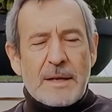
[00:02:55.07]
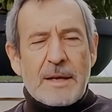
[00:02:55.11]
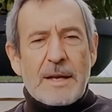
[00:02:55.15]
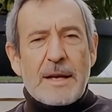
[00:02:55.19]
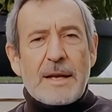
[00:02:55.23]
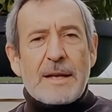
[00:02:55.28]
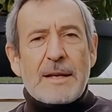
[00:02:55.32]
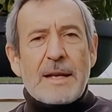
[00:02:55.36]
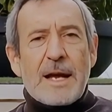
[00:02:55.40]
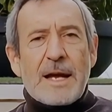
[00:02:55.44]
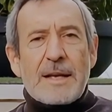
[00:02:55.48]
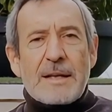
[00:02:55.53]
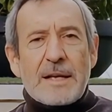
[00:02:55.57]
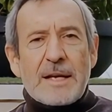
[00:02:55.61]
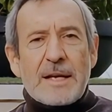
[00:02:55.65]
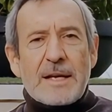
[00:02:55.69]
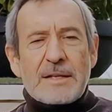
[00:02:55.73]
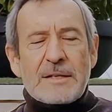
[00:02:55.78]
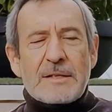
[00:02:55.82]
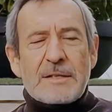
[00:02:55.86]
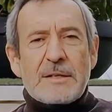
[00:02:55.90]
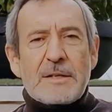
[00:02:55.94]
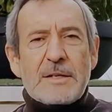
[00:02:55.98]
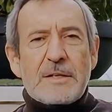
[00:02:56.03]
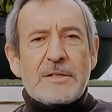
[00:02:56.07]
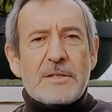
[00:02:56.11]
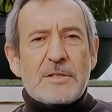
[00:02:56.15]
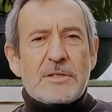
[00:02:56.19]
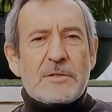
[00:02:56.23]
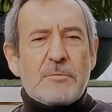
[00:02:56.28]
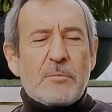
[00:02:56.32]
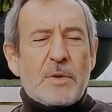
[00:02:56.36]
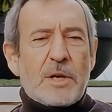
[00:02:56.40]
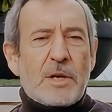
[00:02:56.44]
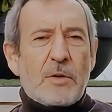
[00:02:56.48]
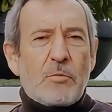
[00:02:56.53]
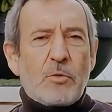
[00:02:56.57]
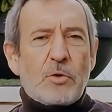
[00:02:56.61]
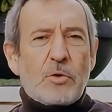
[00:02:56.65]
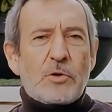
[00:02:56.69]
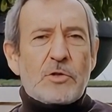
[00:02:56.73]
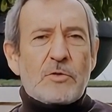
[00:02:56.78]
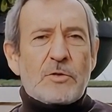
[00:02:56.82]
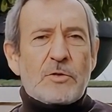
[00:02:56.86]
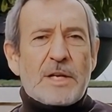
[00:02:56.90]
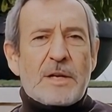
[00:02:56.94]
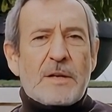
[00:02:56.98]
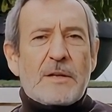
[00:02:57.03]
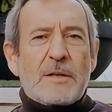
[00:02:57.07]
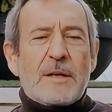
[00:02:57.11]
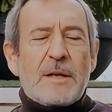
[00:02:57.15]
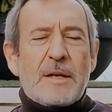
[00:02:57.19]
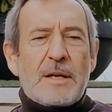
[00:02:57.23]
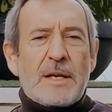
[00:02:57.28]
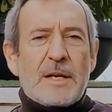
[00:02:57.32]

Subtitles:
In that case, there's a smart workaround.